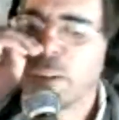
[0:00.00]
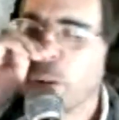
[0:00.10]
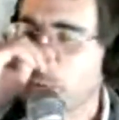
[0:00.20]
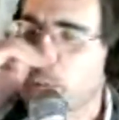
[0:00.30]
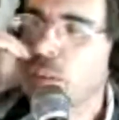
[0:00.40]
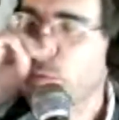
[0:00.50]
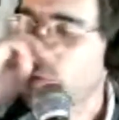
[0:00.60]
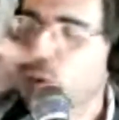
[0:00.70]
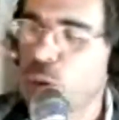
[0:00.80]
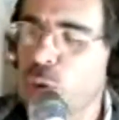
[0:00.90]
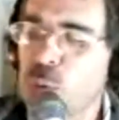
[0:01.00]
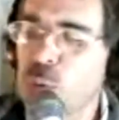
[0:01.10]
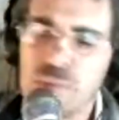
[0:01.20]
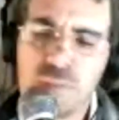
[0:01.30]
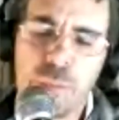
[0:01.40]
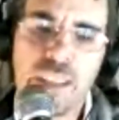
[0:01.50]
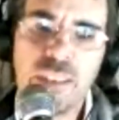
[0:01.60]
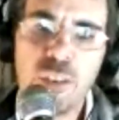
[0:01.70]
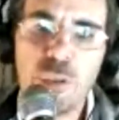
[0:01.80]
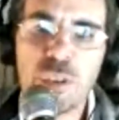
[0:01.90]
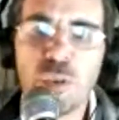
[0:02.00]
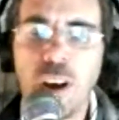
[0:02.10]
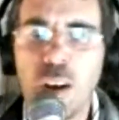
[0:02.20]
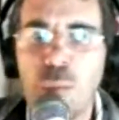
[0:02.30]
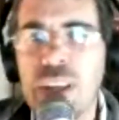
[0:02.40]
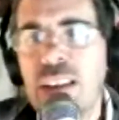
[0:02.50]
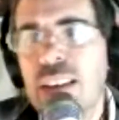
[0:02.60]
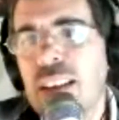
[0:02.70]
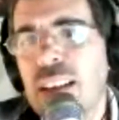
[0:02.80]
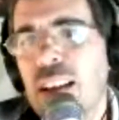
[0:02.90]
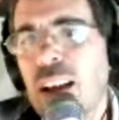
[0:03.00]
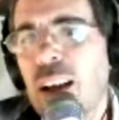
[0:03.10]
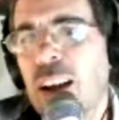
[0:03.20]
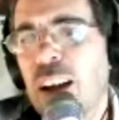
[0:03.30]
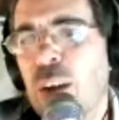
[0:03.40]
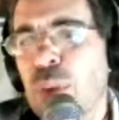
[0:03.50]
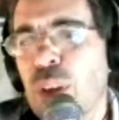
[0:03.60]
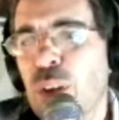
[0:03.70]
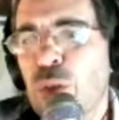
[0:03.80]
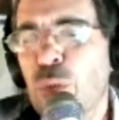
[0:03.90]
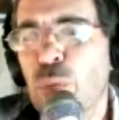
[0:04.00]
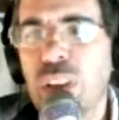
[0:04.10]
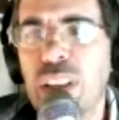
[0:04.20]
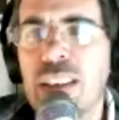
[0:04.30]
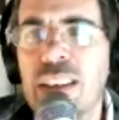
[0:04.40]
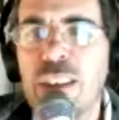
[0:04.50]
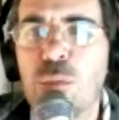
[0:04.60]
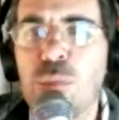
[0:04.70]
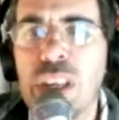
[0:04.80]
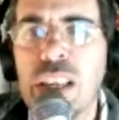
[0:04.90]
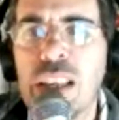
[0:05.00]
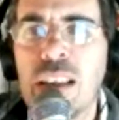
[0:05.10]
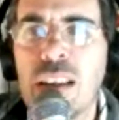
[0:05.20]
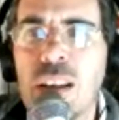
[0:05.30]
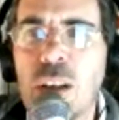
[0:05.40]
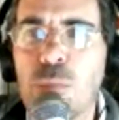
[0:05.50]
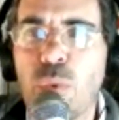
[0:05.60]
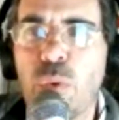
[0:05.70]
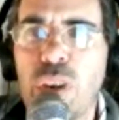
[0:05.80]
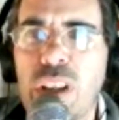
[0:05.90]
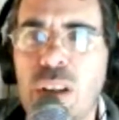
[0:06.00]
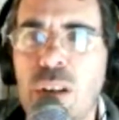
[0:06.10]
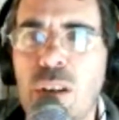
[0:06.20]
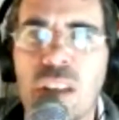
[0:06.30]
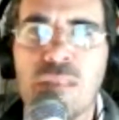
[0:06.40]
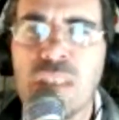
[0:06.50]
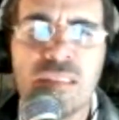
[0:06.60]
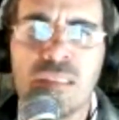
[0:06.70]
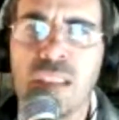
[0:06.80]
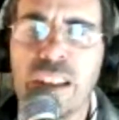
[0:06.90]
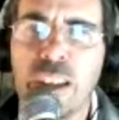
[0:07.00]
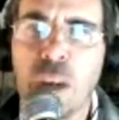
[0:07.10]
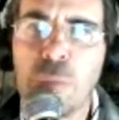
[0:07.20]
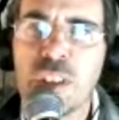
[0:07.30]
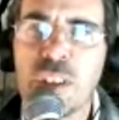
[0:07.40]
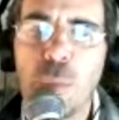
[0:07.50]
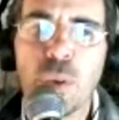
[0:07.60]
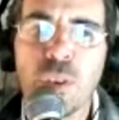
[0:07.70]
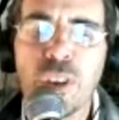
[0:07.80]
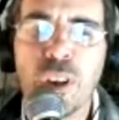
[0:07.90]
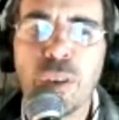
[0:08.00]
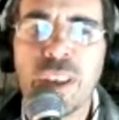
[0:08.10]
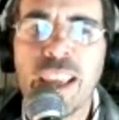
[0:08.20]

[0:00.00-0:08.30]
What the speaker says: to get into astronomy, you really need to be pretty stubborn. You can't